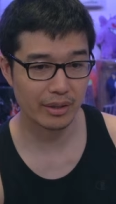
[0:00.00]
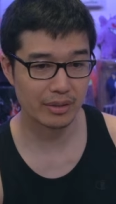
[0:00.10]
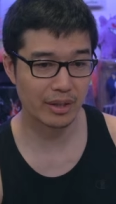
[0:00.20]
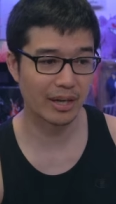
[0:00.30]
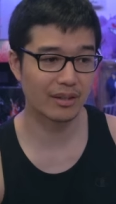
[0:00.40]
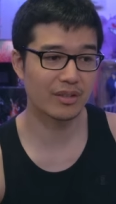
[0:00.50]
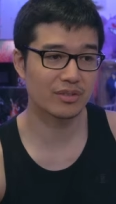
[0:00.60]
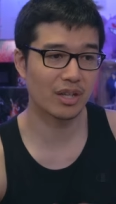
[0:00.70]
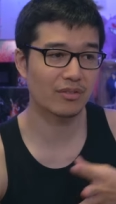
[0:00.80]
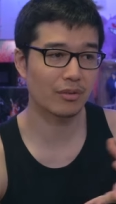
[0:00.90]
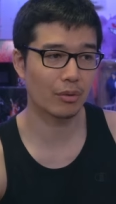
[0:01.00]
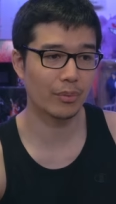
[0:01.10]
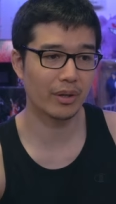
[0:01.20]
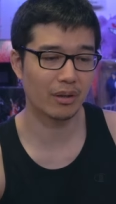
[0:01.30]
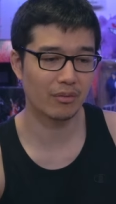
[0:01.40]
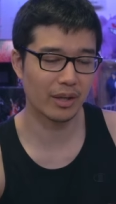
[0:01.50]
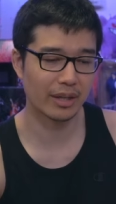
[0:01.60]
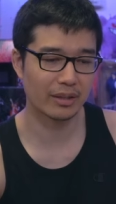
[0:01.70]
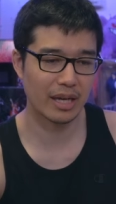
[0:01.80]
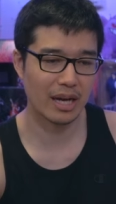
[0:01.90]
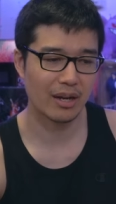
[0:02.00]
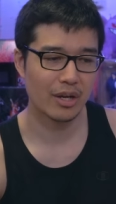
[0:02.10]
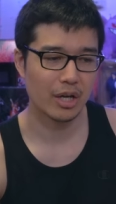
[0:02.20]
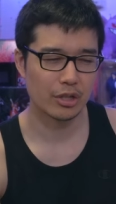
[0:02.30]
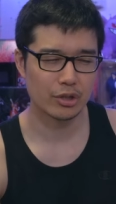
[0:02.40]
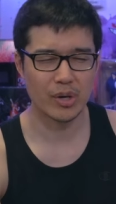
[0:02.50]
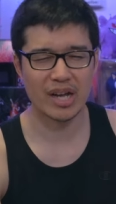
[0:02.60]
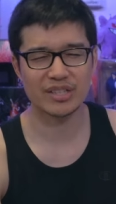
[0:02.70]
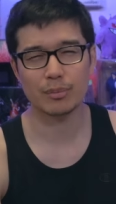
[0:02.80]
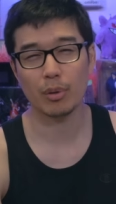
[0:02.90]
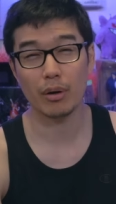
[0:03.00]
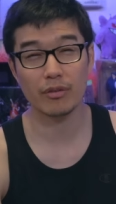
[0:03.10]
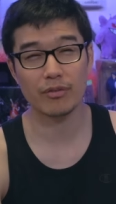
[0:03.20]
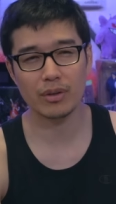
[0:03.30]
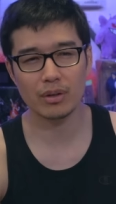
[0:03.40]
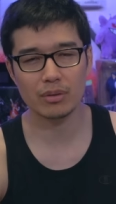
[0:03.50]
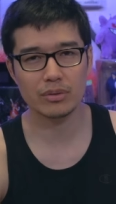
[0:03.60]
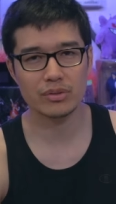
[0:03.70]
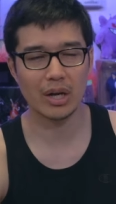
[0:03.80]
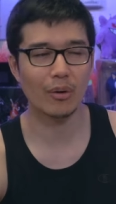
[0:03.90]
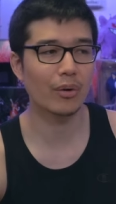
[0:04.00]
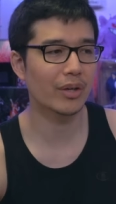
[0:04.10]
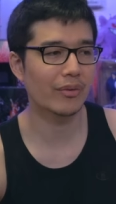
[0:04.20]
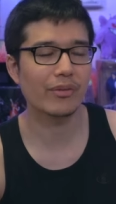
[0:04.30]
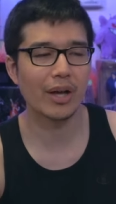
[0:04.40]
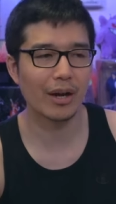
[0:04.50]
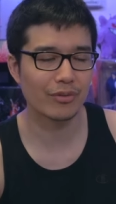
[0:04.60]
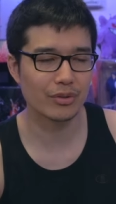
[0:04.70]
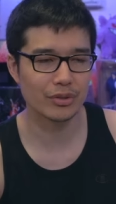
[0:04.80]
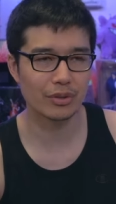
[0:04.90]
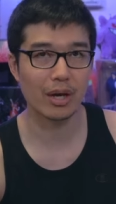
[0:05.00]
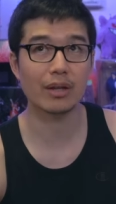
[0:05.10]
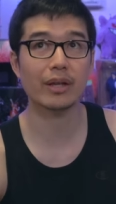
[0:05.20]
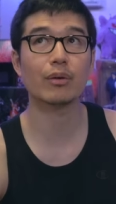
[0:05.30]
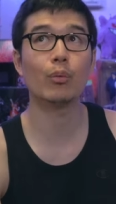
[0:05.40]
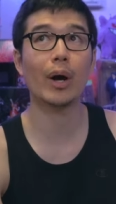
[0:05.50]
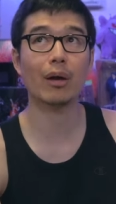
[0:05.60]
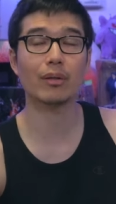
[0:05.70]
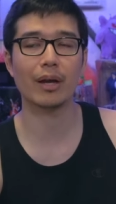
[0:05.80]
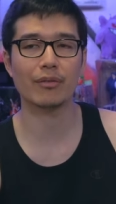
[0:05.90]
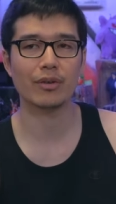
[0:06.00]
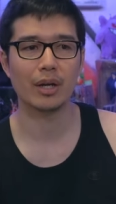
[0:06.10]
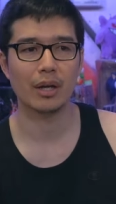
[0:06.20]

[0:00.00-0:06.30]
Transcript: It, it kind of gives off a little bit of like that Jurassic Park feel. So I will give it that for sure. I like the wildlife.